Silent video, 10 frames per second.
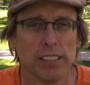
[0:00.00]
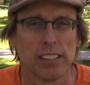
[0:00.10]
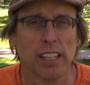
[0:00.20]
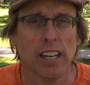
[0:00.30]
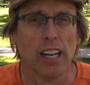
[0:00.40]

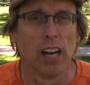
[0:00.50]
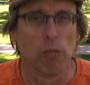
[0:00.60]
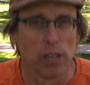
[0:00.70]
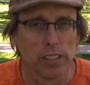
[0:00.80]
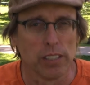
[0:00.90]
this, I
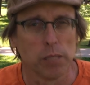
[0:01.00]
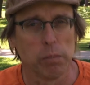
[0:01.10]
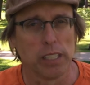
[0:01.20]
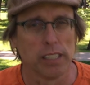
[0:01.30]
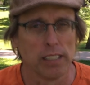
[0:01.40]
want you to
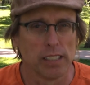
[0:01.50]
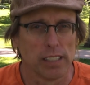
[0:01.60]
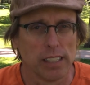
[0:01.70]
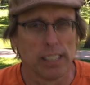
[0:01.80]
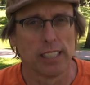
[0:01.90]

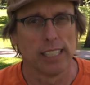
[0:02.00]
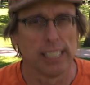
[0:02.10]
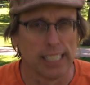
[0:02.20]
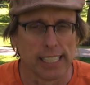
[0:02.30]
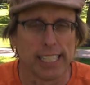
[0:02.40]
begin
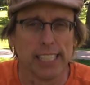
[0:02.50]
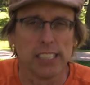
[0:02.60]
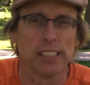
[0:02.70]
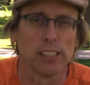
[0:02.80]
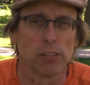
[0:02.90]
engage
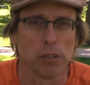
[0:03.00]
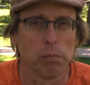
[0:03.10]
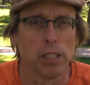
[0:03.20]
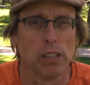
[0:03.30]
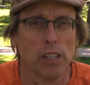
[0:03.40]
in this with
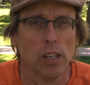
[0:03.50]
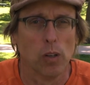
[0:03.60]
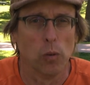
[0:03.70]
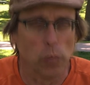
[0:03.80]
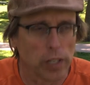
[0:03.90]
me
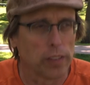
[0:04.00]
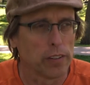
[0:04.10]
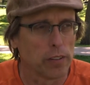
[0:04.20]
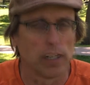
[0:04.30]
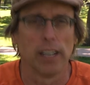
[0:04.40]
with
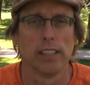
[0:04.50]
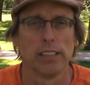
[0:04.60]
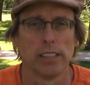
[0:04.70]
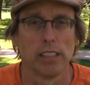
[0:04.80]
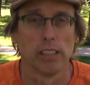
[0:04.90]
your
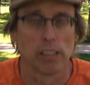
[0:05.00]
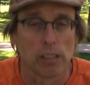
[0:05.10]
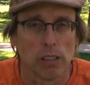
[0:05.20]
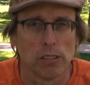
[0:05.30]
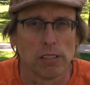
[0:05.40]
eyes
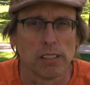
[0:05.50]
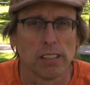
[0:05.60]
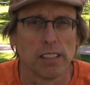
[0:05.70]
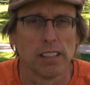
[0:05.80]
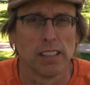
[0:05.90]
closed.
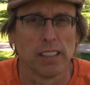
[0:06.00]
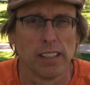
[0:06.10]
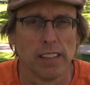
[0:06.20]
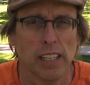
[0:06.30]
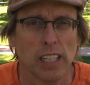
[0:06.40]

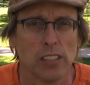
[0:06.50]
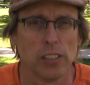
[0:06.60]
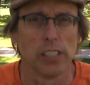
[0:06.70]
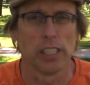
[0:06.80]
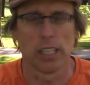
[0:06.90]
So
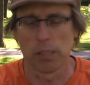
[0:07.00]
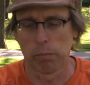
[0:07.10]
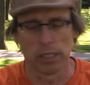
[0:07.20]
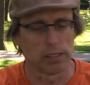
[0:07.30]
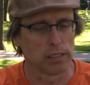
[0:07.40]
you get out a
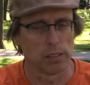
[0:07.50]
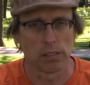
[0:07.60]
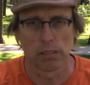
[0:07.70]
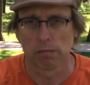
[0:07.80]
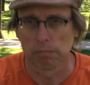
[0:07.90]

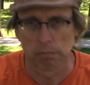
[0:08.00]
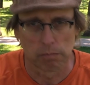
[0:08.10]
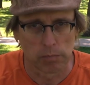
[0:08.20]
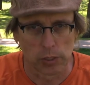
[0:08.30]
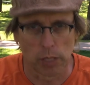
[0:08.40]
pencil,
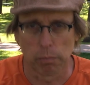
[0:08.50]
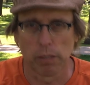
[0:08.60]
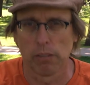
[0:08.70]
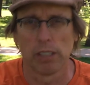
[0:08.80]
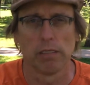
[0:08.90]

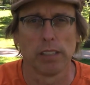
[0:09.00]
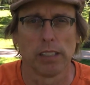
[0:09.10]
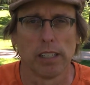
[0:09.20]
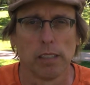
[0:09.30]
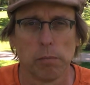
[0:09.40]
Sharpie, whatever you
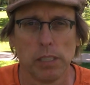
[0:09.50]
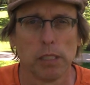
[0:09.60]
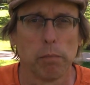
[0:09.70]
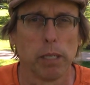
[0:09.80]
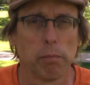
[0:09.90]
got,
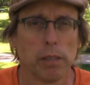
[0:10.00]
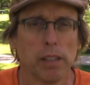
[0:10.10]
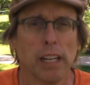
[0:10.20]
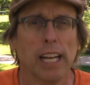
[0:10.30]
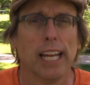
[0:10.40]
piece of
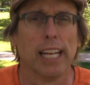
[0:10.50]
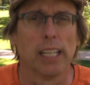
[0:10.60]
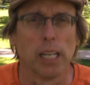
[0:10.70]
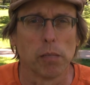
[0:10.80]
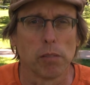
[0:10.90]
paper, and
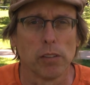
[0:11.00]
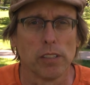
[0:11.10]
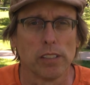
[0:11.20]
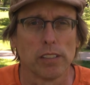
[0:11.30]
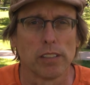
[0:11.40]
I'm
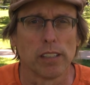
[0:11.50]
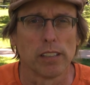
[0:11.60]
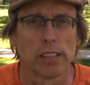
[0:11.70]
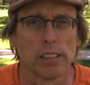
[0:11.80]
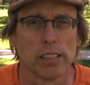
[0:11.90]
going to
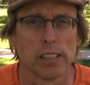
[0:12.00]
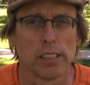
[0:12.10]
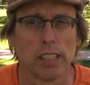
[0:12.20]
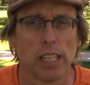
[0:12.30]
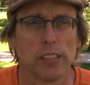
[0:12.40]
start to,
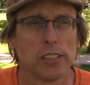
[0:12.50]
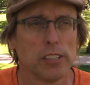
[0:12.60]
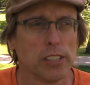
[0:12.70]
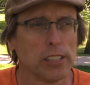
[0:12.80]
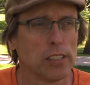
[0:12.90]
I'll
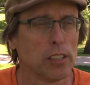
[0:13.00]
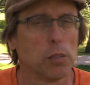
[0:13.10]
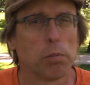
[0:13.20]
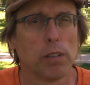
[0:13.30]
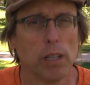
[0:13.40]
suggest a
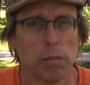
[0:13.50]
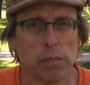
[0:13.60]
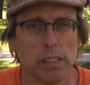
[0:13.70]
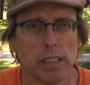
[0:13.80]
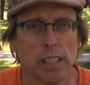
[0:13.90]
little prompt